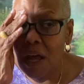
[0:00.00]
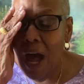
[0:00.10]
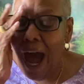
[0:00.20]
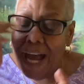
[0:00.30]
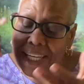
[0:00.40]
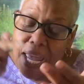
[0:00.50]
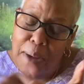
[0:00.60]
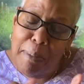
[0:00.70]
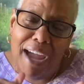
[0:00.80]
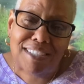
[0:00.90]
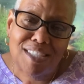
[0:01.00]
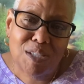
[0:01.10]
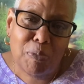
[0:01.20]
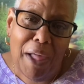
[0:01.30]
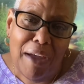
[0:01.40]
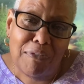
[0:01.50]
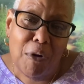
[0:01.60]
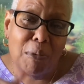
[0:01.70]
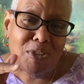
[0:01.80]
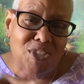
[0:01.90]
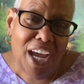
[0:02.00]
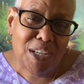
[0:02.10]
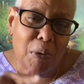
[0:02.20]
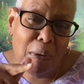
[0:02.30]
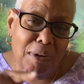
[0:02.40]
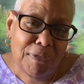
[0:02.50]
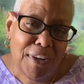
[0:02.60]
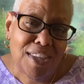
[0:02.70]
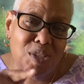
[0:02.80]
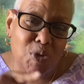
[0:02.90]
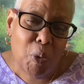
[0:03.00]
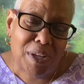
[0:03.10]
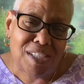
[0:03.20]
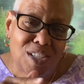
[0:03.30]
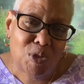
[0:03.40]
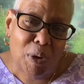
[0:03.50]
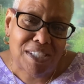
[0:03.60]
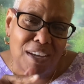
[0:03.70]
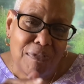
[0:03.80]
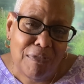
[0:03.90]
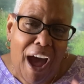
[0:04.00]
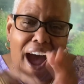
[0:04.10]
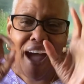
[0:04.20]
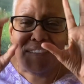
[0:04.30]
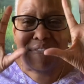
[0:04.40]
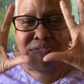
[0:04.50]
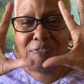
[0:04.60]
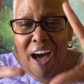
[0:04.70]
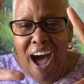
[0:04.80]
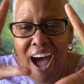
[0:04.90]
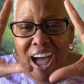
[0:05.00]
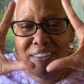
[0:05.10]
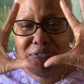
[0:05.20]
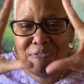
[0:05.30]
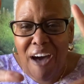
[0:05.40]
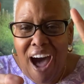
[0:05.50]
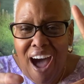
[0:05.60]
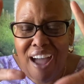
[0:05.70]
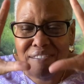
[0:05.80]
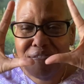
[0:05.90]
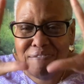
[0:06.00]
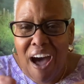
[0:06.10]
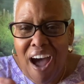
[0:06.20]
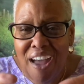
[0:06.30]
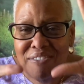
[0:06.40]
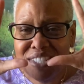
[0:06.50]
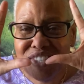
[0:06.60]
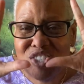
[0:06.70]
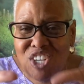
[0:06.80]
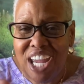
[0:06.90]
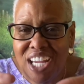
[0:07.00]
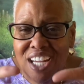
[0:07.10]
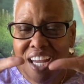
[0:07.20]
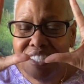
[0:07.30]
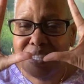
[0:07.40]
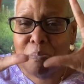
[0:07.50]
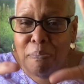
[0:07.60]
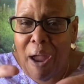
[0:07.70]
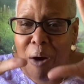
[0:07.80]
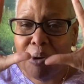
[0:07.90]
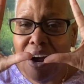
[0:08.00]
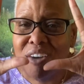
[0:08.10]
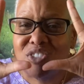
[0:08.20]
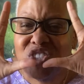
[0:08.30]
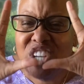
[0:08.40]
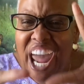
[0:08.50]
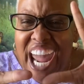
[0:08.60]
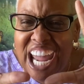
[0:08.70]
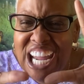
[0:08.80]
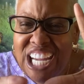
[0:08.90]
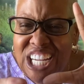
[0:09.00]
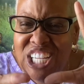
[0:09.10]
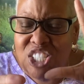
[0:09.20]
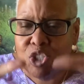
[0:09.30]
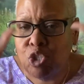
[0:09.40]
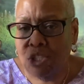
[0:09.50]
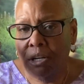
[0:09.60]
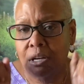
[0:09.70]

I came back to this platform on January 5th, 2025. 5 is the change, is the power of change.